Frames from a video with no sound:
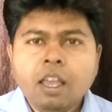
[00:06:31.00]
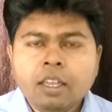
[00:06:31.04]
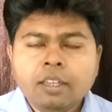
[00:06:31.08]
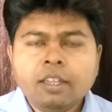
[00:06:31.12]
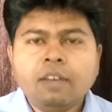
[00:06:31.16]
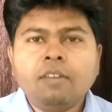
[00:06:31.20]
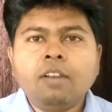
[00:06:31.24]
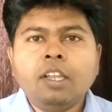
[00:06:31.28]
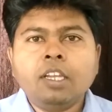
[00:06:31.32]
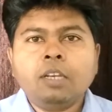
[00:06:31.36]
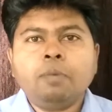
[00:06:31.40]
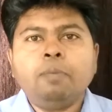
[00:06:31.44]

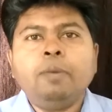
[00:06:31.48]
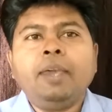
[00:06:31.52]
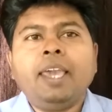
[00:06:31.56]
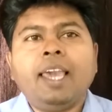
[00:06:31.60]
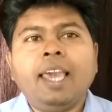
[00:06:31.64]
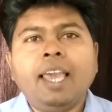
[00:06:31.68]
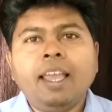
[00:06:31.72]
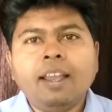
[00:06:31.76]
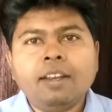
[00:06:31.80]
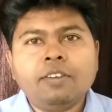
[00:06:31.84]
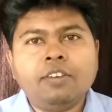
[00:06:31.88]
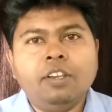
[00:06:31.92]
Now let me
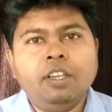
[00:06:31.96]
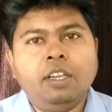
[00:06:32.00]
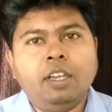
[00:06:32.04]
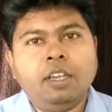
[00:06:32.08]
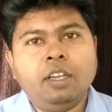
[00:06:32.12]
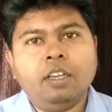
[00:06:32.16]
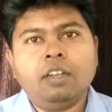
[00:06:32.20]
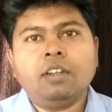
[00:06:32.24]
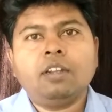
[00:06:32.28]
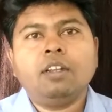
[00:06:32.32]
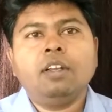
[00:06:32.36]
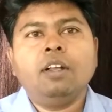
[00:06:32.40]
add
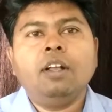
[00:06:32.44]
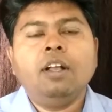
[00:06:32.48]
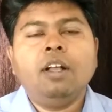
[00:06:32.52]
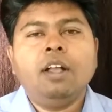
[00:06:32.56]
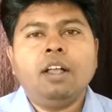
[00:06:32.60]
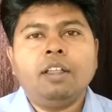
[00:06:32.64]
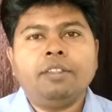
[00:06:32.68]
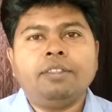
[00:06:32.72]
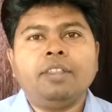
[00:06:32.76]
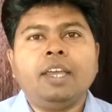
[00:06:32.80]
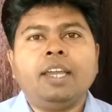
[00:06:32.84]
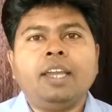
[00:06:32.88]
here
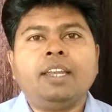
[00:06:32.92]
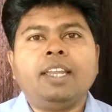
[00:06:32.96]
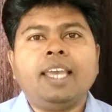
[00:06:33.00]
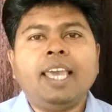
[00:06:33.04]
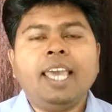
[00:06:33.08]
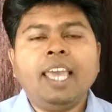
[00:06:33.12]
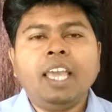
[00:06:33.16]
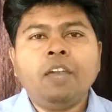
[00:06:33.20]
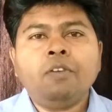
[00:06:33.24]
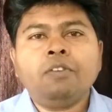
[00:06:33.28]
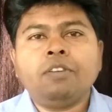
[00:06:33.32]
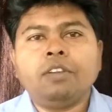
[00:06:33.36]
that
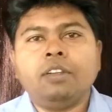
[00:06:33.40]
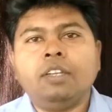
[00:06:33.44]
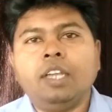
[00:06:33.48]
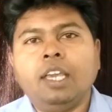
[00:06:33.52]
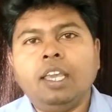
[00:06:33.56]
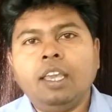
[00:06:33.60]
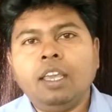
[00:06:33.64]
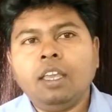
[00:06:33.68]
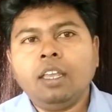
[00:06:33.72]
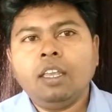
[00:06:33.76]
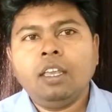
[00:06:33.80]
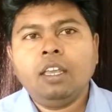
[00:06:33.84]
every
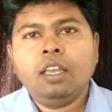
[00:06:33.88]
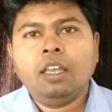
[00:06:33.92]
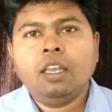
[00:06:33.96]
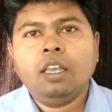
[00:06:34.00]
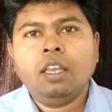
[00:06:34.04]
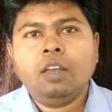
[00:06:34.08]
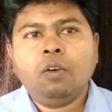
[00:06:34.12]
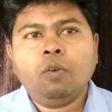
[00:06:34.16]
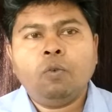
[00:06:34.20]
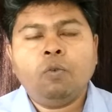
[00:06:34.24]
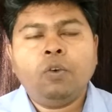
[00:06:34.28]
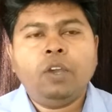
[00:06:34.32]
day
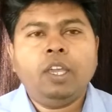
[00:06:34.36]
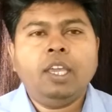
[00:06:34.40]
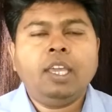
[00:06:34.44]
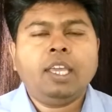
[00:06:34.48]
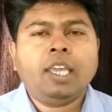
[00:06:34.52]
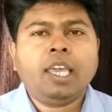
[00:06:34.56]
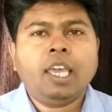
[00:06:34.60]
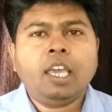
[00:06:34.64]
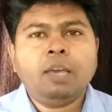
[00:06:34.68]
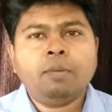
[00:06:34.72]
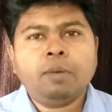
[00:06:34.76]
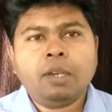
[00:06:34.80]
we
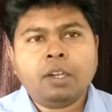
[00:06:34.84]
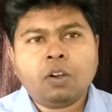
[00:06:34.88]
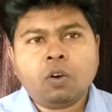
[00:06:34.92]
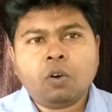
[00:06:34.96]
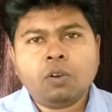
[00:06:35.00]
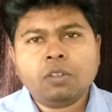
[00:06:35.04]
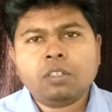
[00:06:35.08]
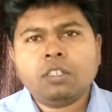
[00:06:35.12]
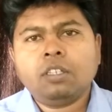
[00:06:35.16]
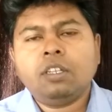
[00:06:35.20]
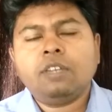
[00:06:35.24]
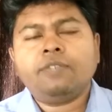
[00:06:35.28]
came
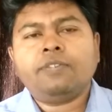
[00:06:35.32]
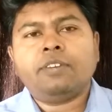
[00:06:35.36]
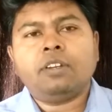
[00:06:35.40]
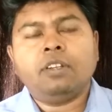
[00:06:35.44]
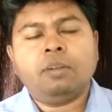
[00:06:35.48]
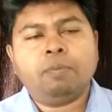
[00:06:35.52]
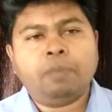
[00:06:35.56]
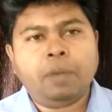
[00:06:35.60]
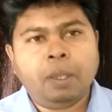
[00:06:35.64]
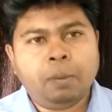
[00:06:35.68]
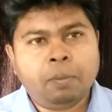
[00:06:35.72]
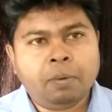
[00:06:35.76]
across
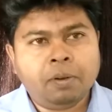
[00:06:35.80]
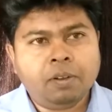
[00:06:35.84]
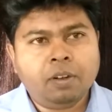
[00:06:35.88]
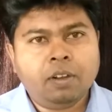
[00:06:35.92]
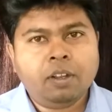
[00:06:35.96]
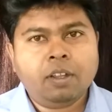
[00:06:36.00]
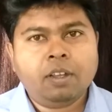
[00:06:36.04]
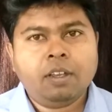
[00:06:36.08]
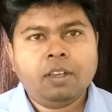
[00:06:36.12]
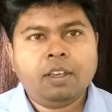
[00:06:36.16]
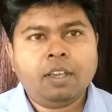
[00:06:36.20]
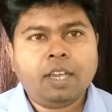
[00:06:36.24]
different people
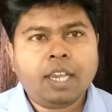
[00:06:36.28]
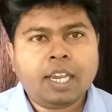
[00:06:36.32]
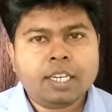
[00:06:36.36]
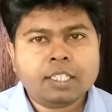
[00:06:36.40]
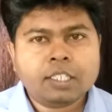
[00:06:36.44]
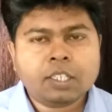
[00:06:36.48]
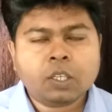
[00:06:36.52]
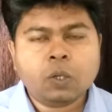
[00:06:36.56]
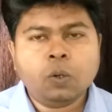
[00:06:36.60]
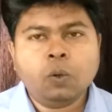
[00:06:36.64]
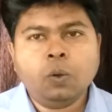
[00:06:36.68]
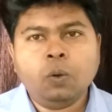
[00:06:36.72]
at
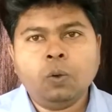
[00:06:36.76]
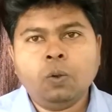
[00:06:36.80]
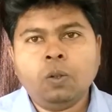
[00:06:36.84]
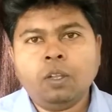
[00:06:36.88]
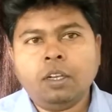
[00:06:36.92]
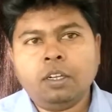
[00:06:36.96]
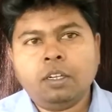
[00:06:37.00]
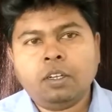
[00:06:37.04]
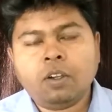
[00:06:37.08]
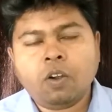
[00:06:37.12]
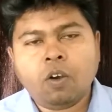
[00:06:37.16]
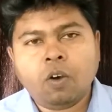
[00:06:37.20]
school,
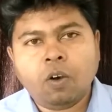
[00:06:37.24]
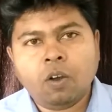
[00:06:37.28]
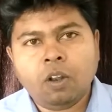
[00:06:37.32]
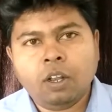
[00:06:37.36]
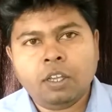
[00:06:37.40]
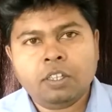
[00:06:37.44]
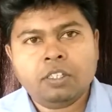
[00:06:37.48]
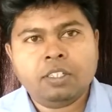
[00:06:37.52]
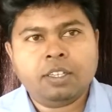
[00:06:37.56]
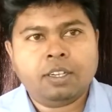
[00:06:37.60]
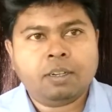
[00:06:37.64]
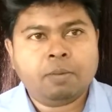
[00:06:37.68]
at
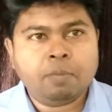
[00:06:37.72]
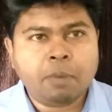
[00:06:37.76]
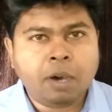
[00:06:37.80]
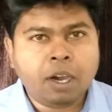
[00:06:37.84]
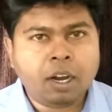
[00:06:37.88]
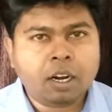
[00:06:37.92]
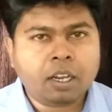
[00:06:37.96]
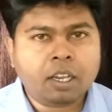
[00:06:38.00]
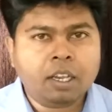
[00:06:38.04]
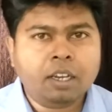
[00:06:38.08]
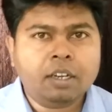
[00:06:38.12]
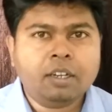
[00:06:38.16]
college, at
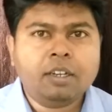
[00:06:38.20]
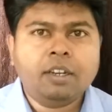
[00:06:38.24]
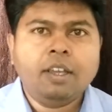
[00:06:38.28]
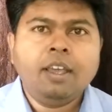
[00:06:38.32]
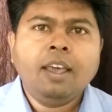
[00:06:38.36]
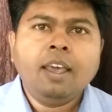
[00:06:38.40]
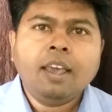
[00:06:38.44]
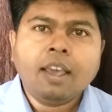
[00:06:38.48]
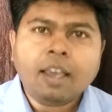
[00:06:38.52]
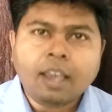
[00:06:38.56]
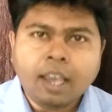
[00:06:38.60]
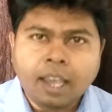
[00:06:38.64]
market,
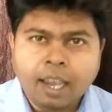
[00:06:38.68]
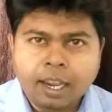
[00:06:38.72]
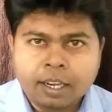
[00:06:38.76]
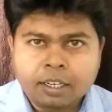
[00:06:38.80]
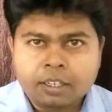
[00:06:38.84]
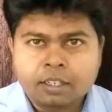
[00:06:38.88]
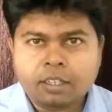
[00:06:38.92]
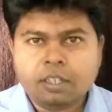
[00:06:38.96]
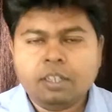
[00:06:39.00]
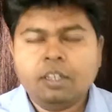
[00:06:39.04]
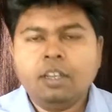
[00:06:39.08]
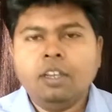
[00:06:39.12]

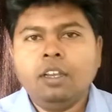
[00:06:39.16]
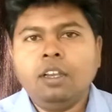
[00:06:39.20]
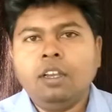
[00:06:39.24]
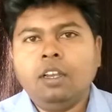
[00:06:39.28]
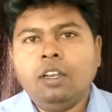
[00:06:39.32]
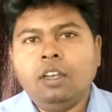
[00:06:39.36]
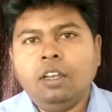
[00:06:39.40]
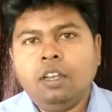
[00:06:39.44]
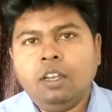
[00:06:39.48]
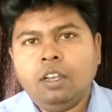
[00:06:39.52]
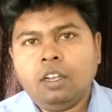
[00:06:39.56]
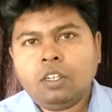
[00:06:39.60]
at
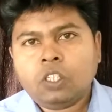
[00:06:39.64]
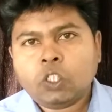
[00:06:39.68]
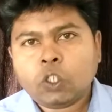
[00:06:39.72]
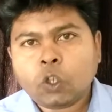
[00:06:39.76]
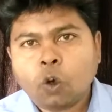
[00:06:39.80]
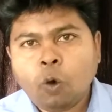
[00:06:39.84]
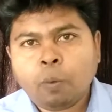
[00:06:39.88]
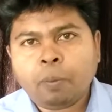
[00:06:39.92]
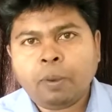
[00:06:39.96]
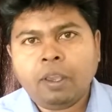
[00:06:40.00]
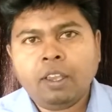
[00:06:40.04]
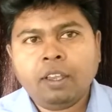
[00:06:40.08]

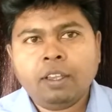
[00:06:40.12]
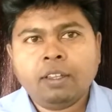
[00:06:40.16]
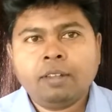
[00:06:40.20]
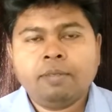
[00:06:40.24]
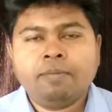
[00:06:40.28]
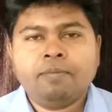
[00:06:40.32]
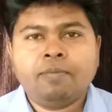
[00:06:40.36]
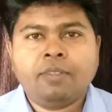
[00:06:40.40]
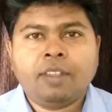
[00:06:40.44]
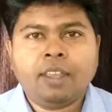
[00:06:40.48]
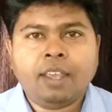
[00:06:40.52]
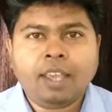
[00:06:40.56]
shopping,
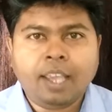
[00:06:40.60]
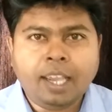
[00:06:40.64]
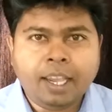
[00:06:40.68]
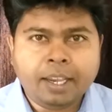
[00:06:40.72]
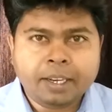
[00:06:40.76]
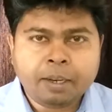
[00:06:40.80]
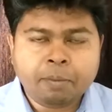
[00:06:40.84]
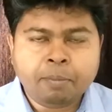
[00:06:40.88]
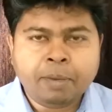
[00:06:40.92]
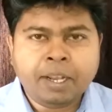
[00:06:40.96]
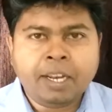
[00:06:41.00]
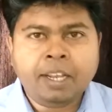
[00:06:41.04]

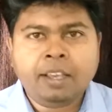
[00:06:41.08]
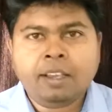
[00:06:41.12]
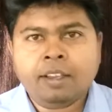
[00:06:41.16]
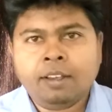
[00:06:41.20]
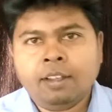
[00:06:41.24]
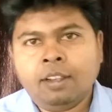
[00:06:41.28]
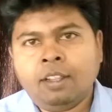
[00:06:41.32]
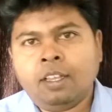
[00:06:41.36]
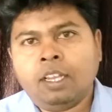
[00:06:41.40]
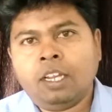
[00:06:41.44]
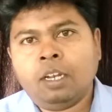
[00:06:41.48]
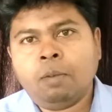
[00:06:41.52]
at
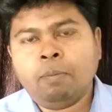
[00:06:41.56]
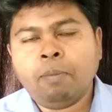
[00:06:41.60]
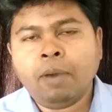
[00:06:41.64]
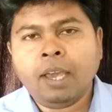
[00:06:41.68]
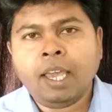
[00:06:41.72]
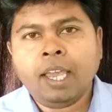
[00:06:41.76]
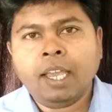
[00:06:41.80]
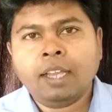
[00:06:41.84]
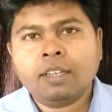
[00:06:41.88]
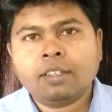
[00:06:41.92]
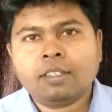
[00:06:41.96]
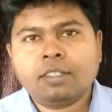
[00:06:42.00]
medical, at
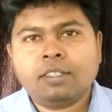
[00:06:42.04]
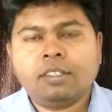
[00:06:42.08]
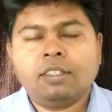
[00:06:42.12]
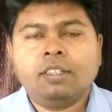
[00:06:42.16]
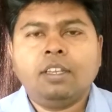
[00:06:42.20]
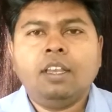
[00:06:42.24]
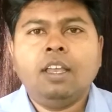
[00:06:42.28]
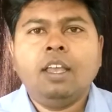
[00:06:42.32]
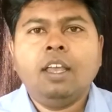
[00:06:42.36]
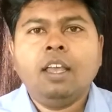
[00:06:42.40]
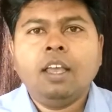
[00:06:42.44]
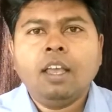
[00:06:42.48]
banks,
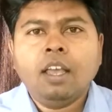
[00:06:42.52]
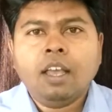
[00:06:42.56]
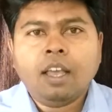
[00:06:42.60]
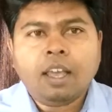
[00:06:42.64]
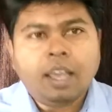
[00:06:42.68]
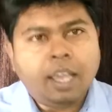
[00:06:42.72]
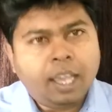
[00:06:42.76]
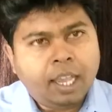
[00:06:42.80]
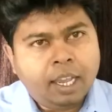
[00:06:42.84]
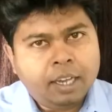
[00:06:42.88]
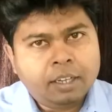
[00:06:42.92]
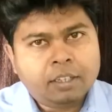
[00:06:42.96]

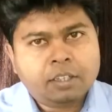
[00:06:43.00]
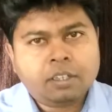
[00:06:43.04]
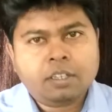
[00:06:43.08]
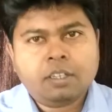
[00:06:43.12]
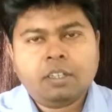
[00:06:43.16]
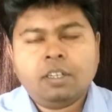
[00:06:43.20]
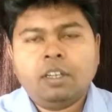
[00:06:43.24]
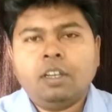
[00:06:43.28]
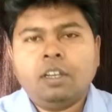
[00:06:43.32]
at